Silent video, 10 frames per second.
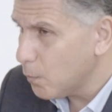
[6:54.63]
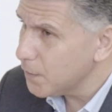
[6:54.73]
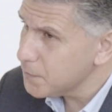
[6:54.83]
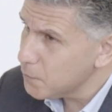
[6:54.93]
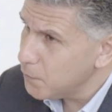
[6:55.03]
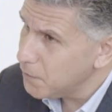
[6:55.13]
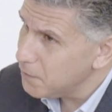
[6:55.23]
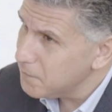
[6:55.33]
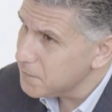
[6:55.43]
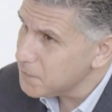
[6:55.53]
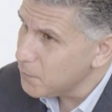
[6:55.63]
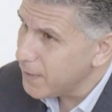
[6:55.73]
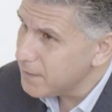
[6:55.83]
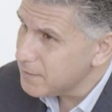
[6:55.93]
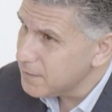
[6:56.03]
Once a week, you give us the
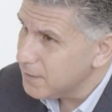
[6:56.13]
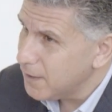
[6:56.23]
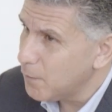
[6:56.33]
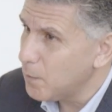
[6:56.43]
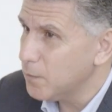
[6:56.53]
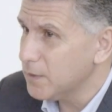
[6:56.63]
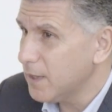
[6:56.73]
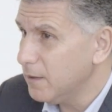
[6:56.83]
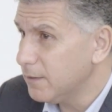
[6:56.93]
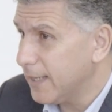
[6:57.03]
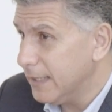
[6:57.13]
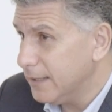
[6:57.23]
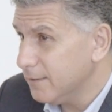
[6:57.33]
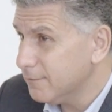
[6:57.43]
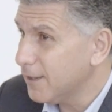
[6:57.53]
weight, and we will tell you,
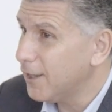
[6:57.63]
Kelly,